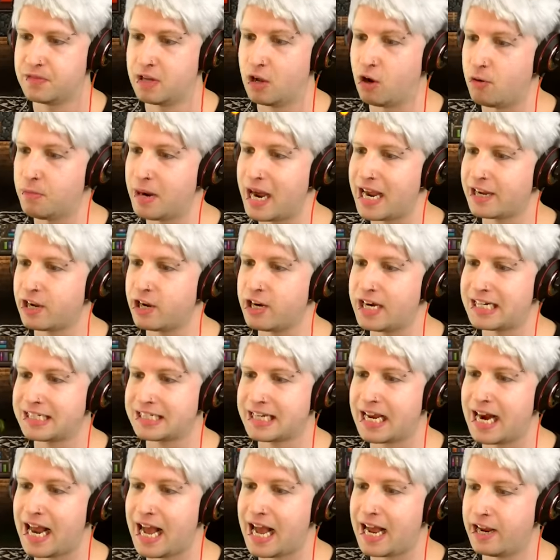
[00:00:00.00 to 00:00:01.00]
Oh my goodness,
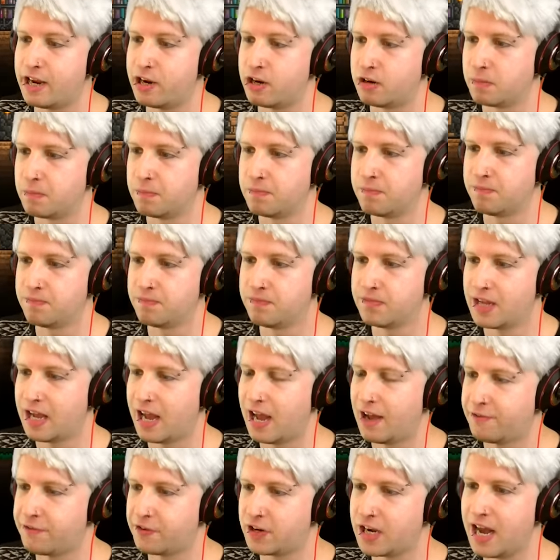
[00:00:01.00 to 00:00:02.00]
get out of here!
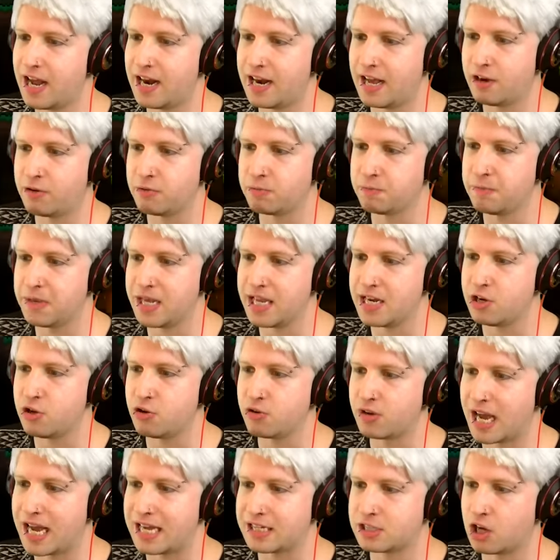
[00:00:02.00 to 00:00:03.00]
I forgot how mean
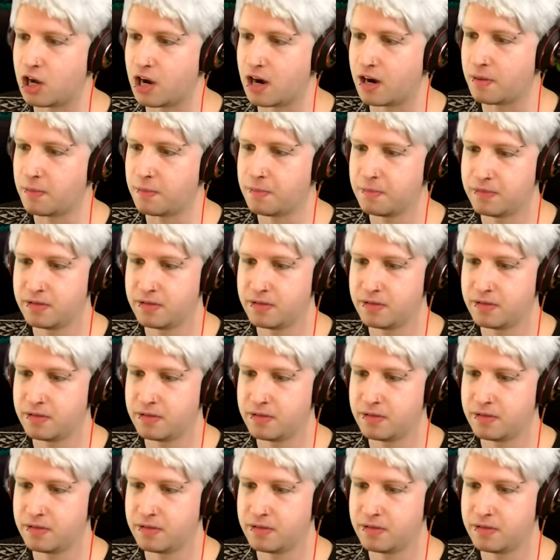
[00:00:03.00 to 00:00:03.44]
you guys are.